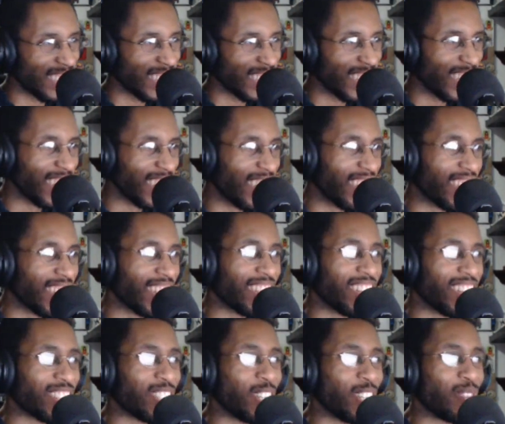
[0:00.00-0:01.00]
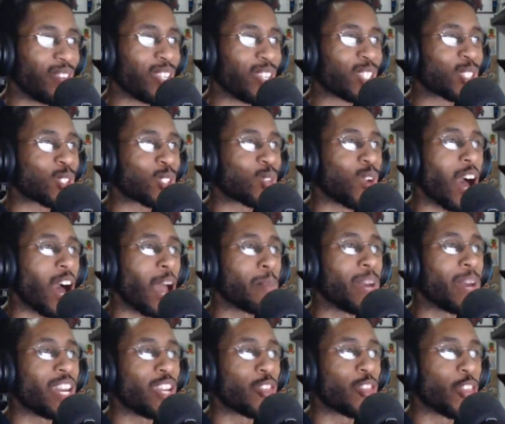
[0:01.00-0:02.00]
That doesn't even describe
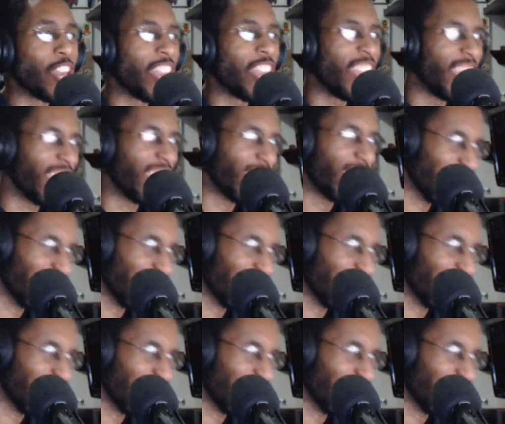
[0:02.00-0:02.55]
anything.